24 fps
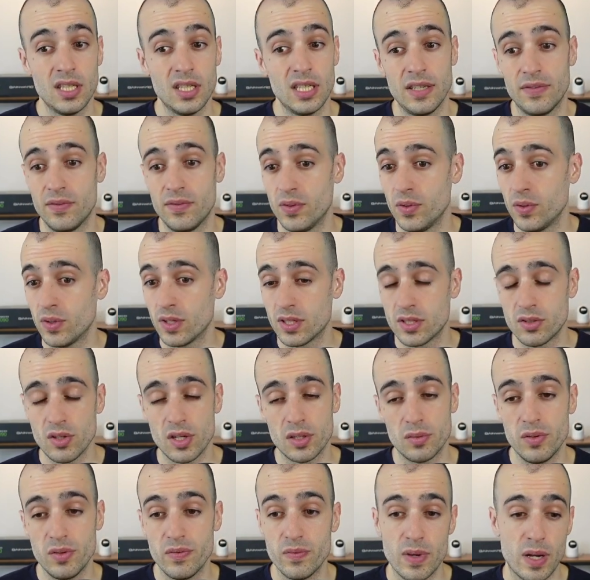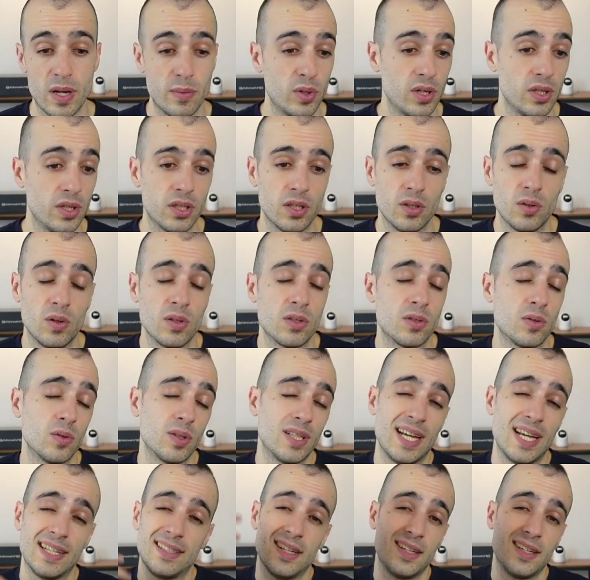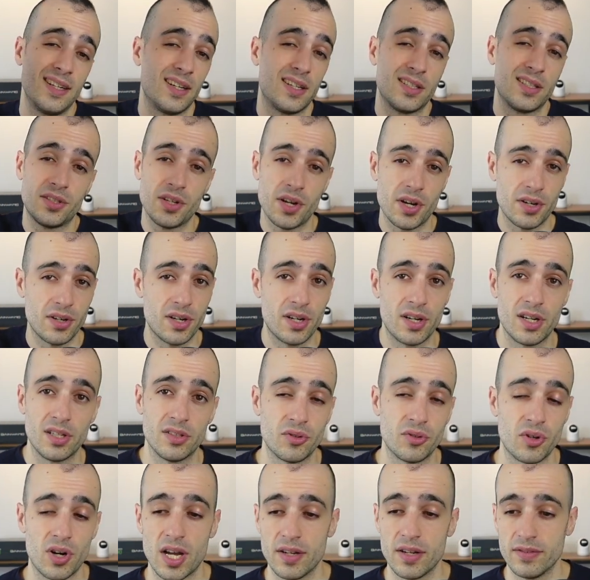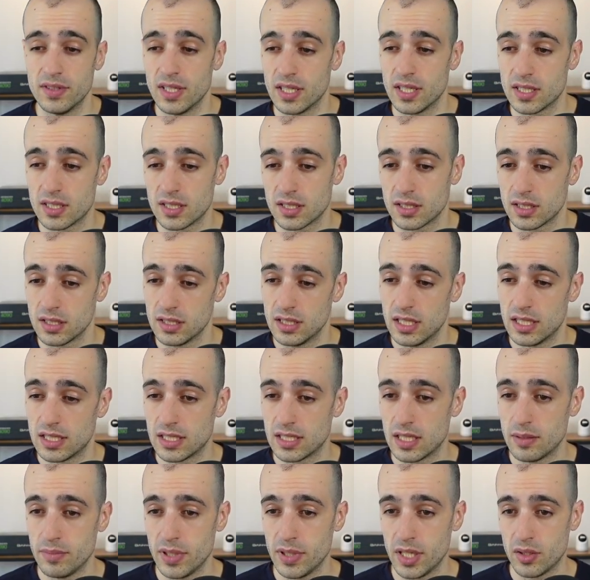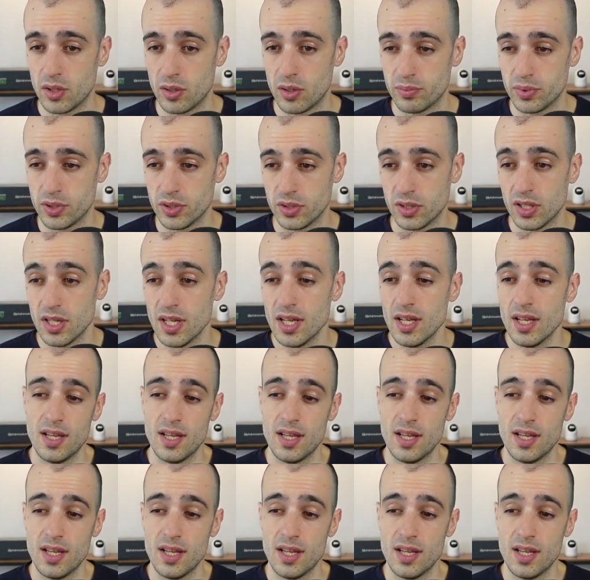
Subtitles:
If you are struggling with memory, you can also get an external drive. That can be an option.